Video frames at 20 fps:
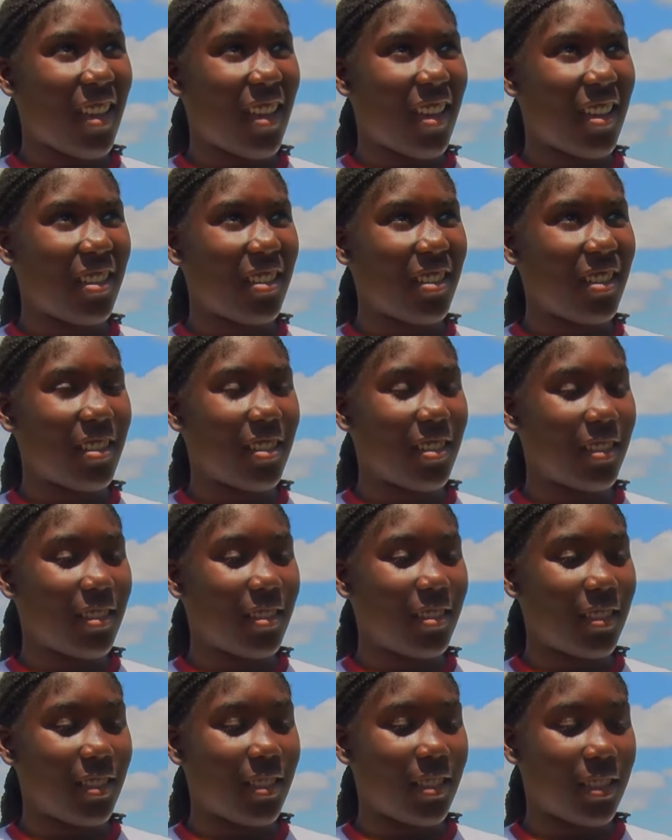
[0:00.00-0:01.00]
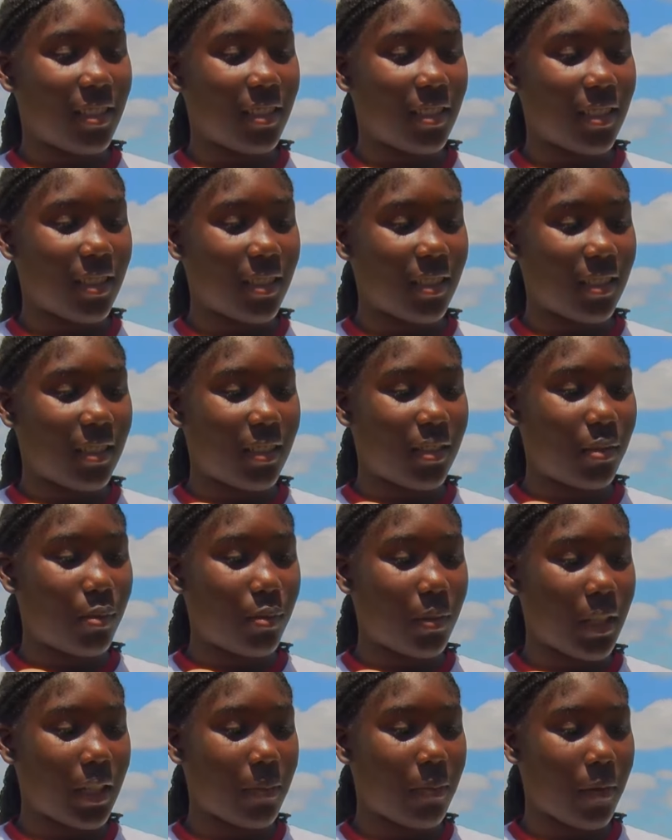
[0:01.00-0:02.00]
I learned the discus
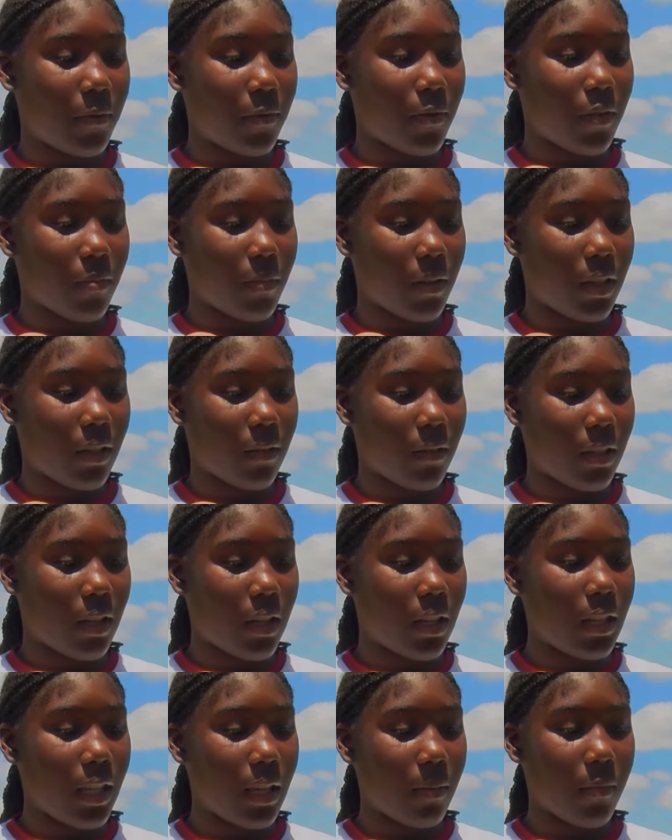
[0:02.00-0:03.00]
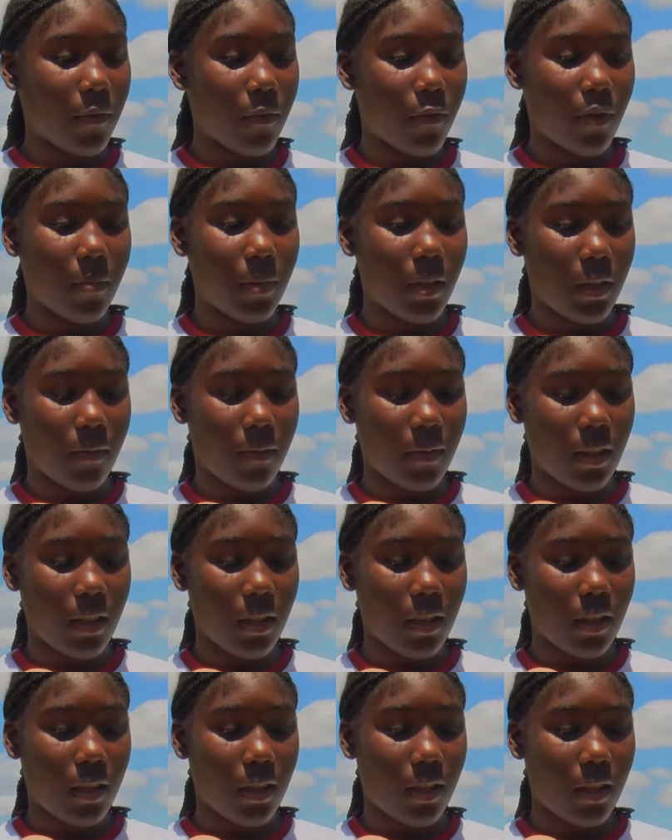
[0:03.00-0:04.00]
2 days before my a day before my event
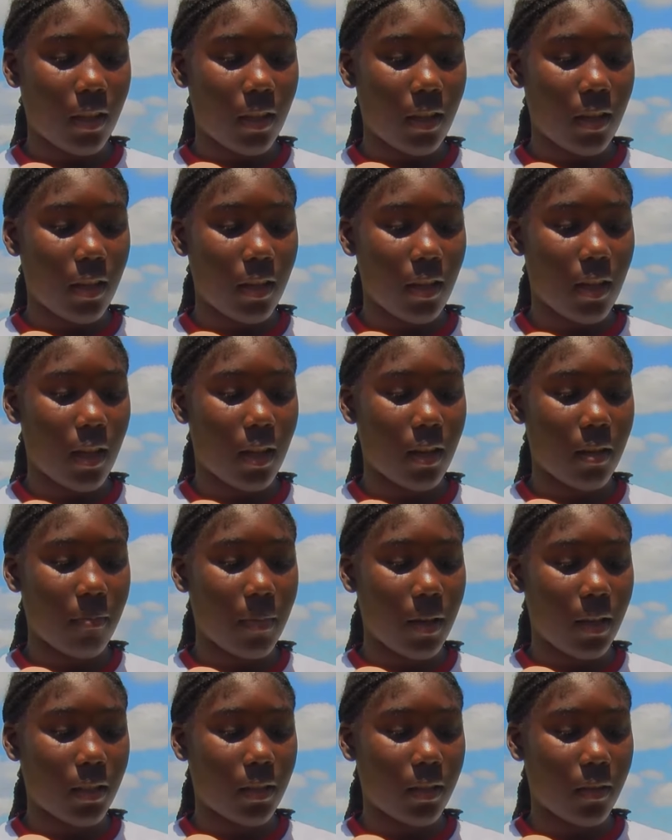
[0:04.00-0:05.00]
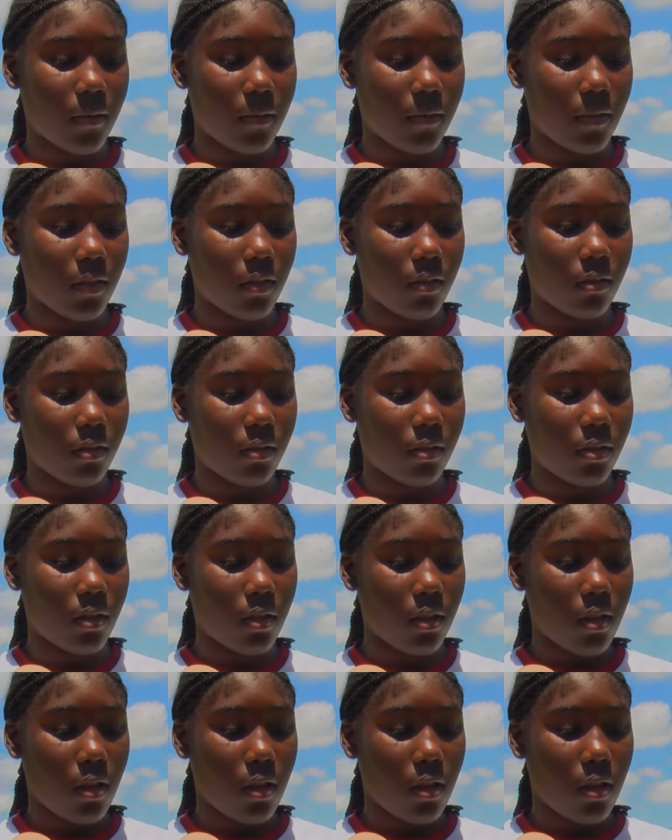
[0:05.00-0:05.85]
and I make it to the finals.